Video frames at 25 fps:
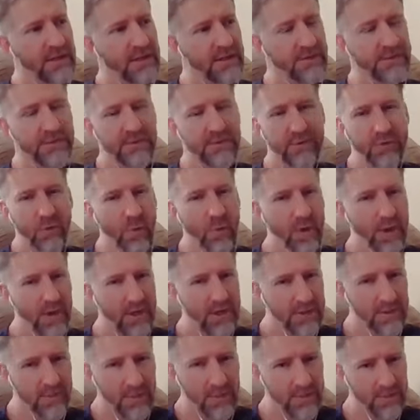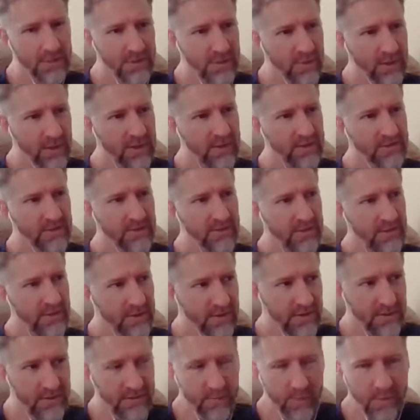if it's quiet and maybe you can't
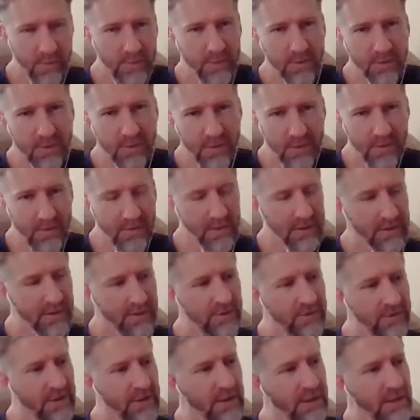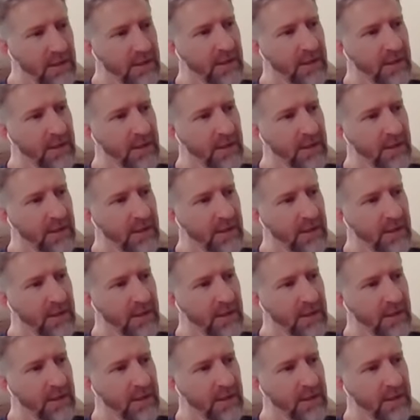sing because people are around,